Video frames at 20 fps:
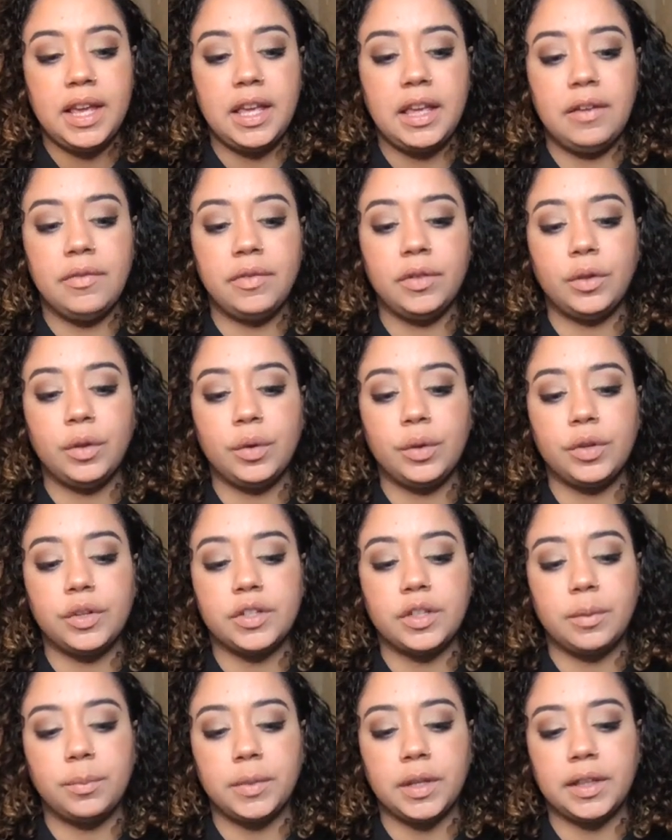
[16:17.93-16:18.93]
Even though there's
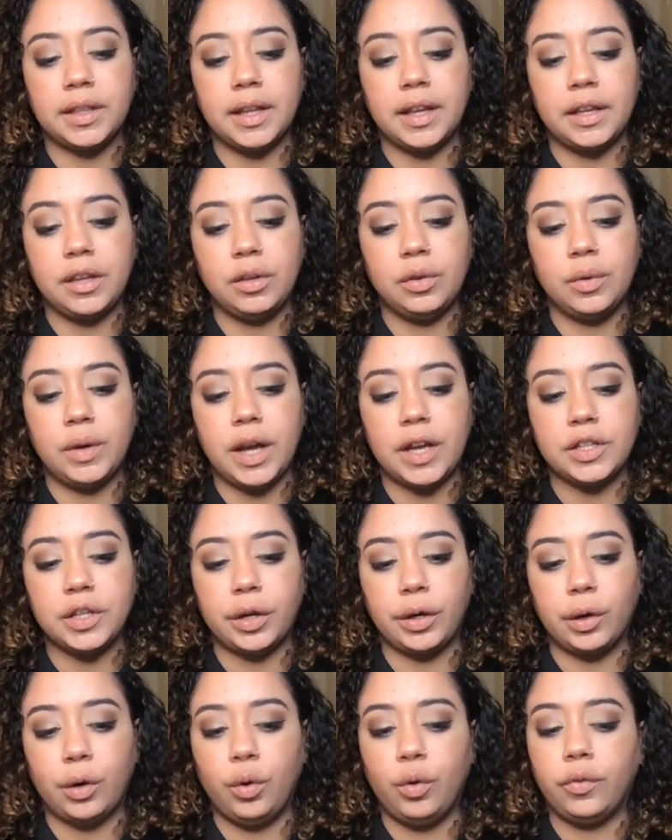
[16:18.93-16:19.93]
something that you guys
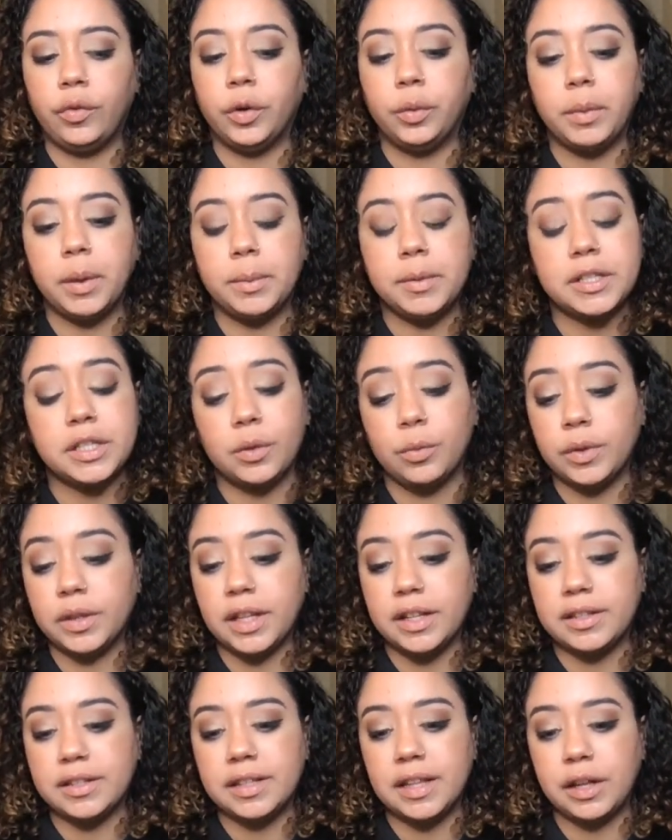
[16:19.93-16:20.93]
aren't over, maybe someone
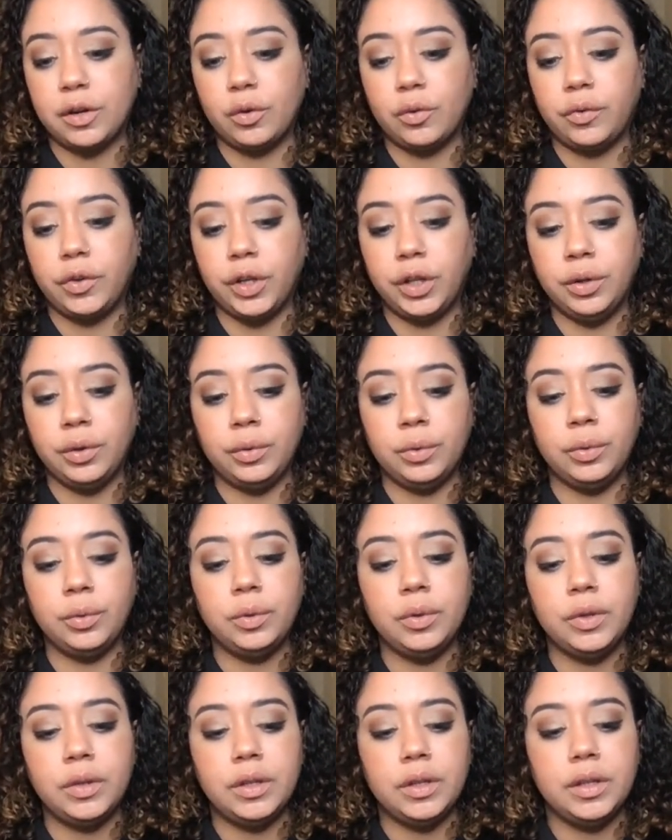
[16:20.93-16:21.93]
that's not over you,
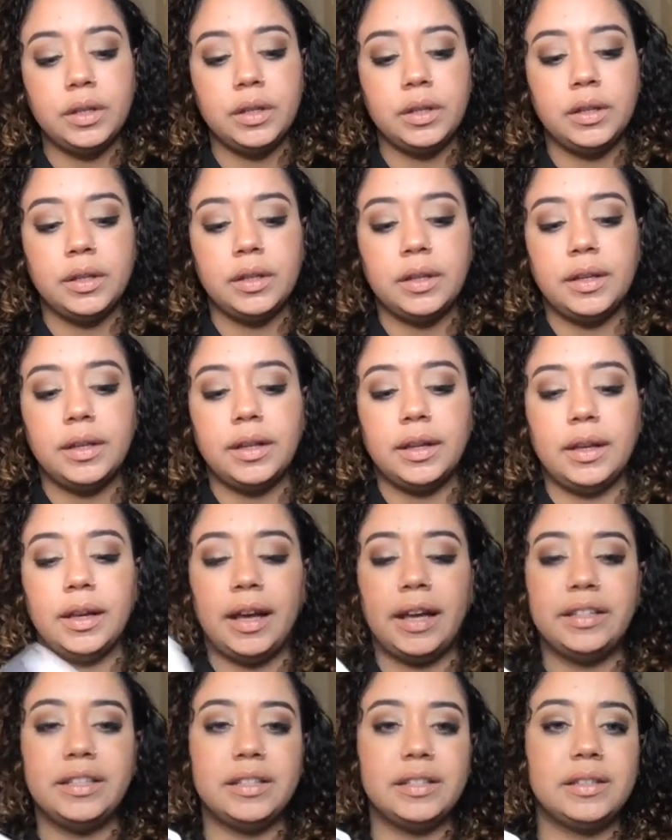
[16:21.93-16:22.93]

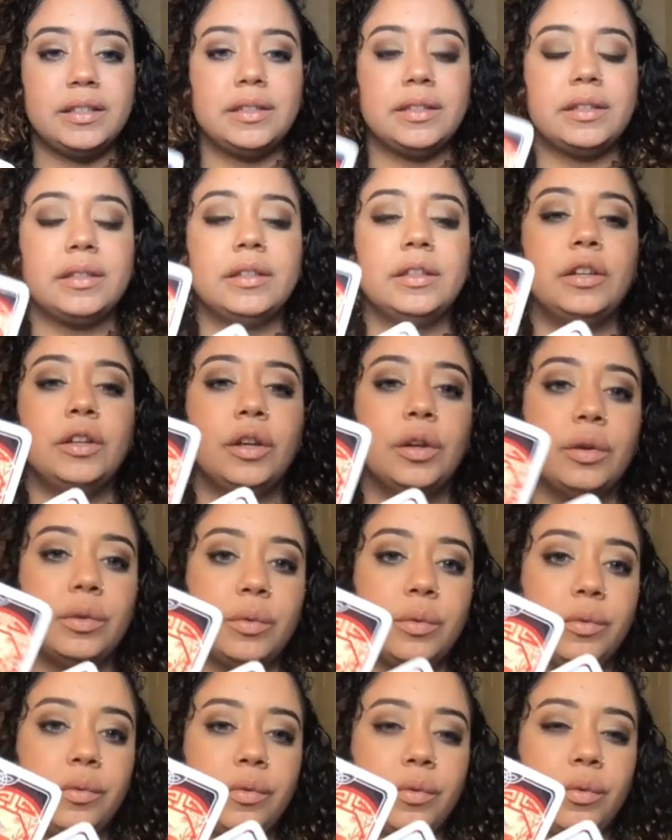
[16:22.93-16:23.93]
I just, you
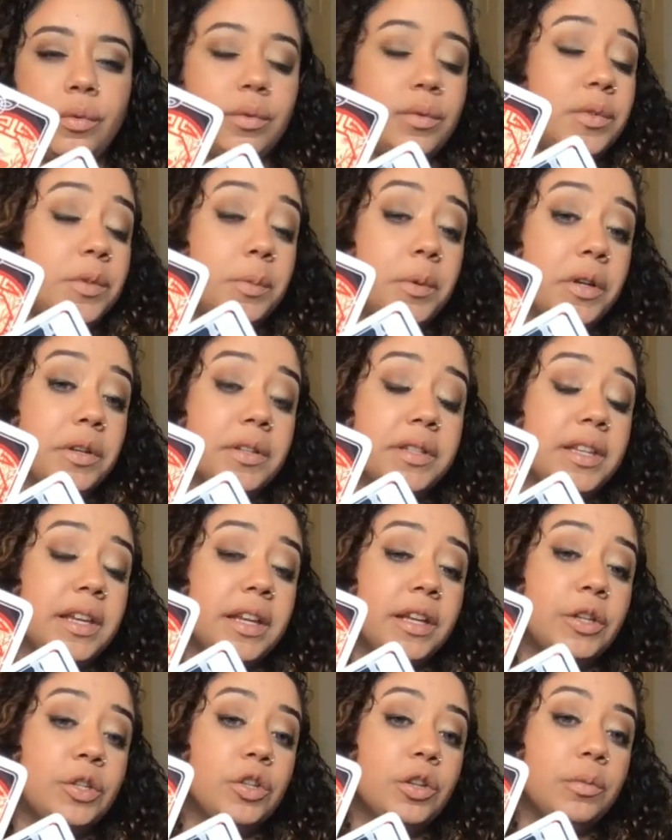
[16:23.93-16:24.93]
know, Spirit is
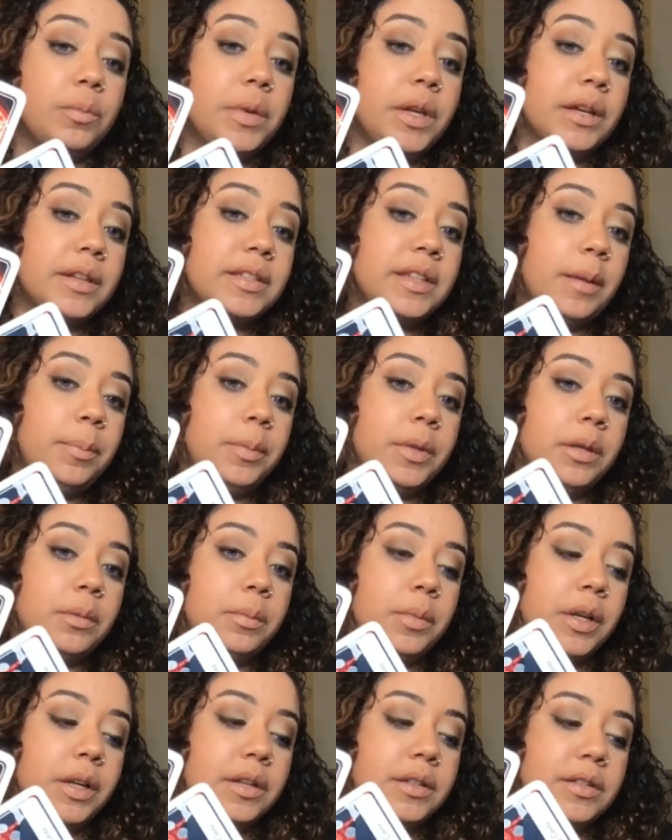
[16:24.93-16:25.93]
saying it shouldn't be accepted
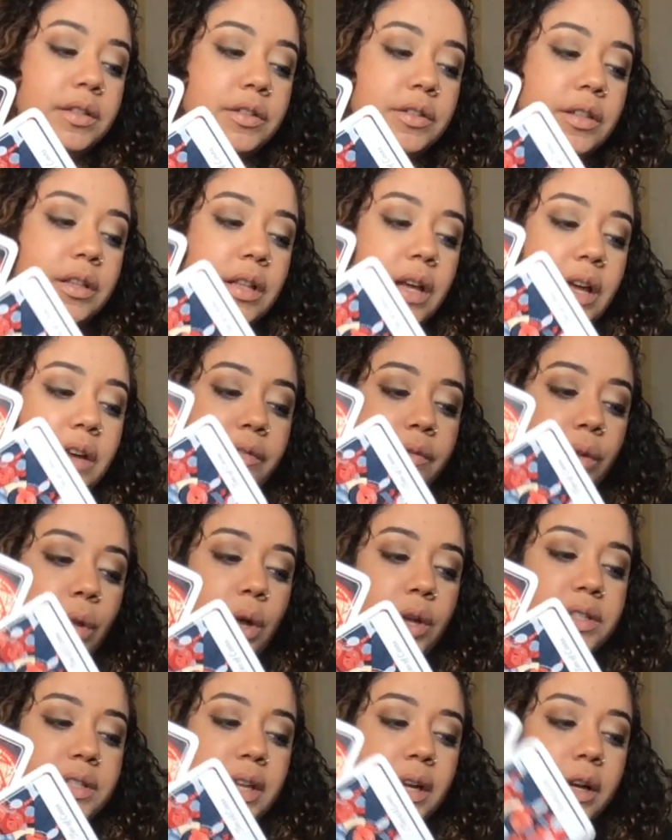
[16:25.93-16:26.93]
because there's a lot of
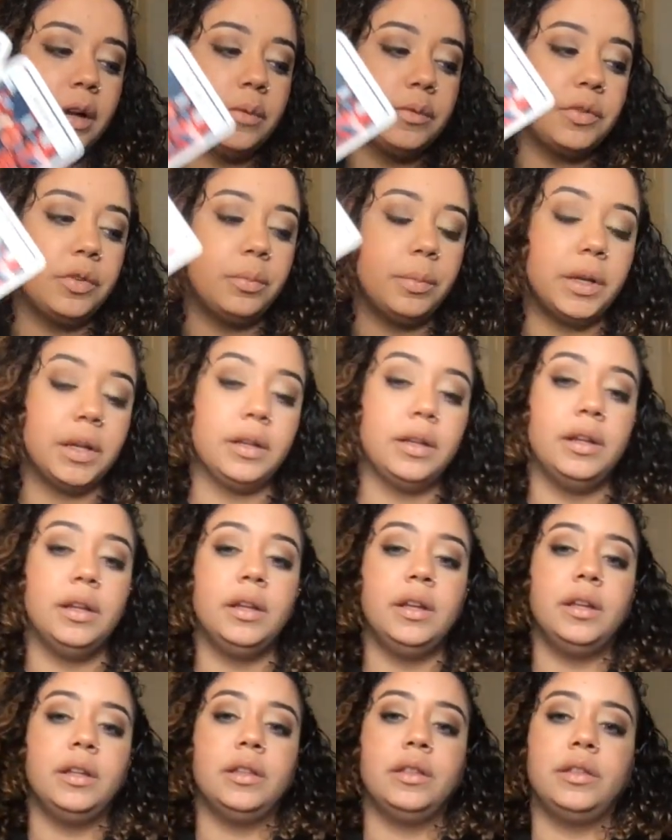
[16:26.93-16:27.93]
loss that comes from it.
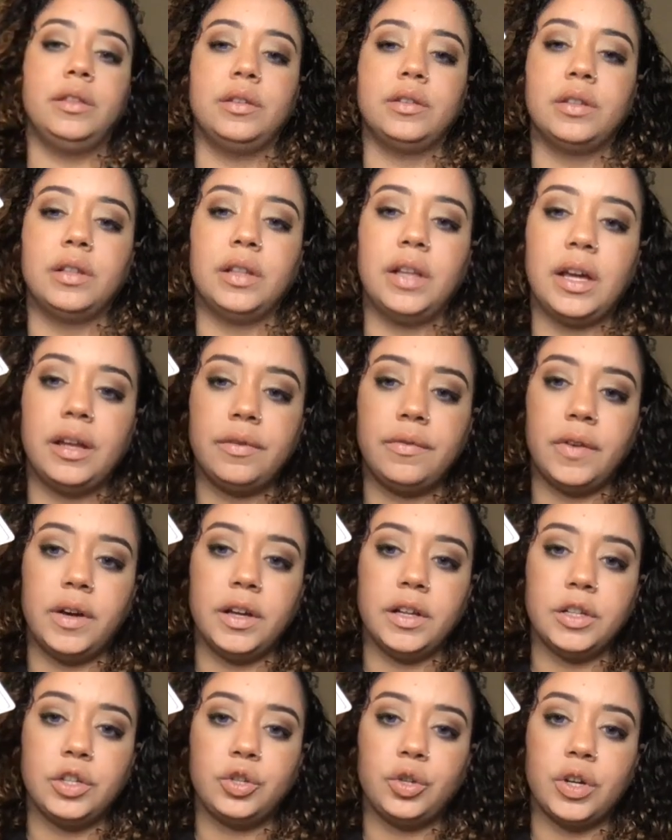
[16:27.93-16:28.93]
There's a lot of
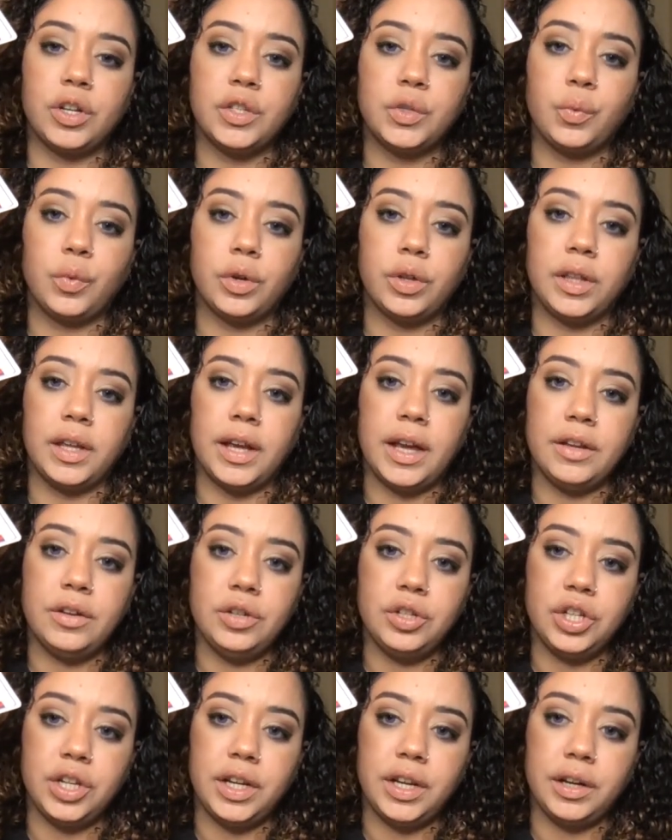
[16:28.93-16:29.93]
untrustworthy
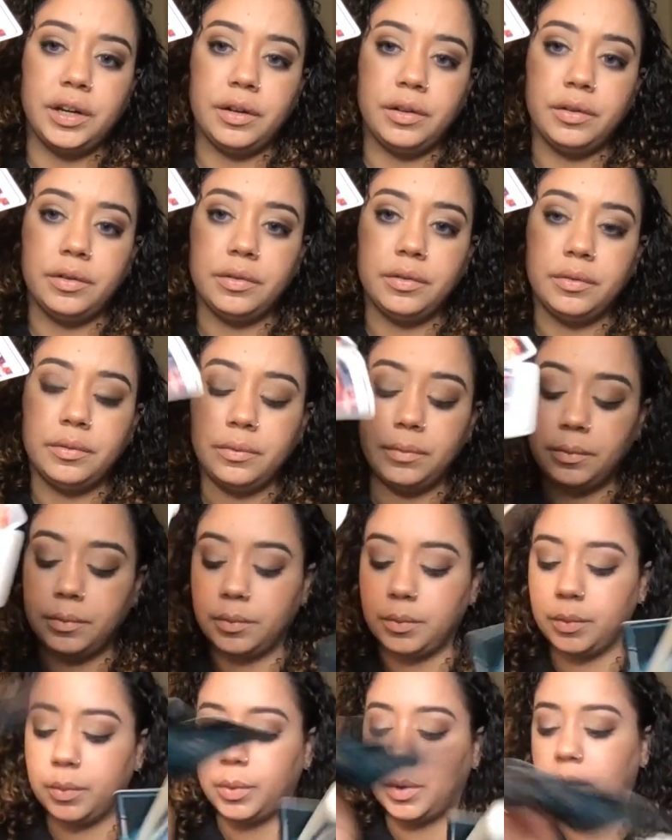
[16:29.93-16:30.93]
energy here,
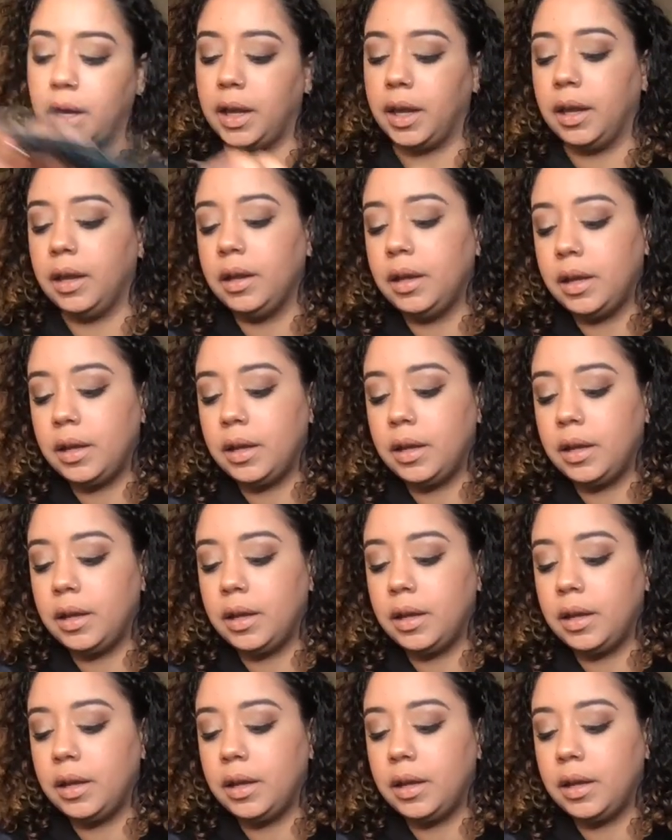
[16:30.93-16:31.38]
okay?